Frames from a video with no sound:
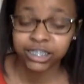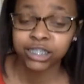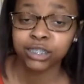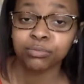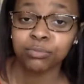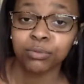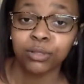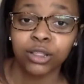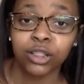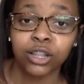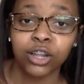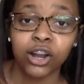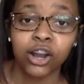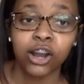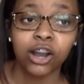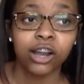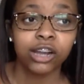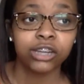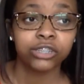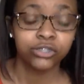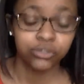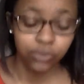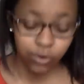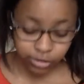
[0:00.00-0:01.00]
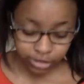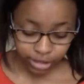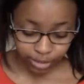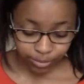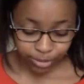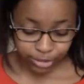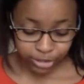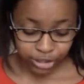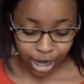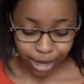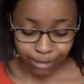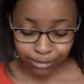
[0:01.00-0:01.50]
splurged on the
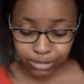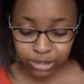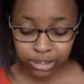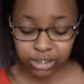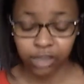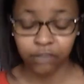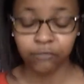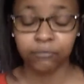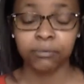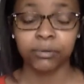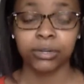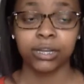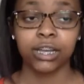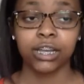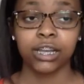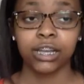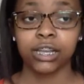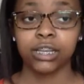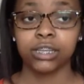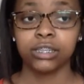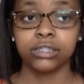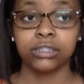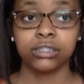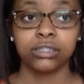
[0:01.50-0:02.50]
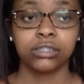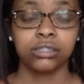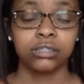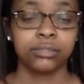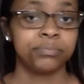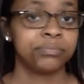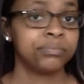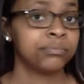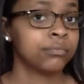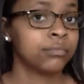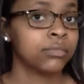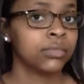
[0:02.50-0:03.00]
pajama stuff because
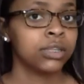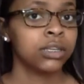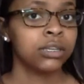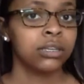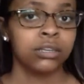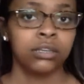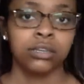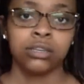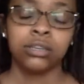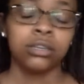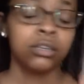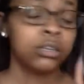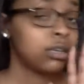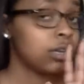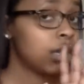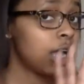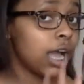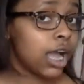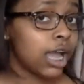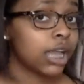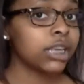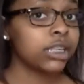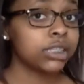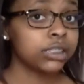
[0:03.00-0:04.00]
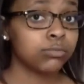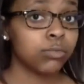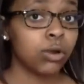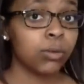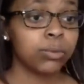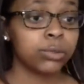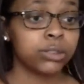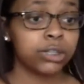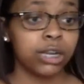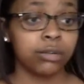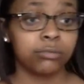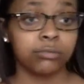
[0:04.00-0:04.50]
I need some more
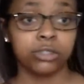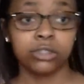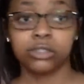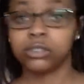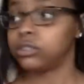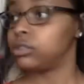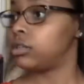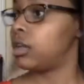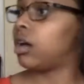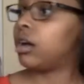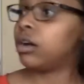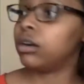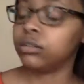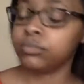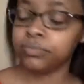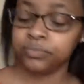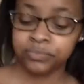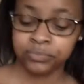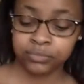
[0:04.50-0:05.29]
pajamas. So um,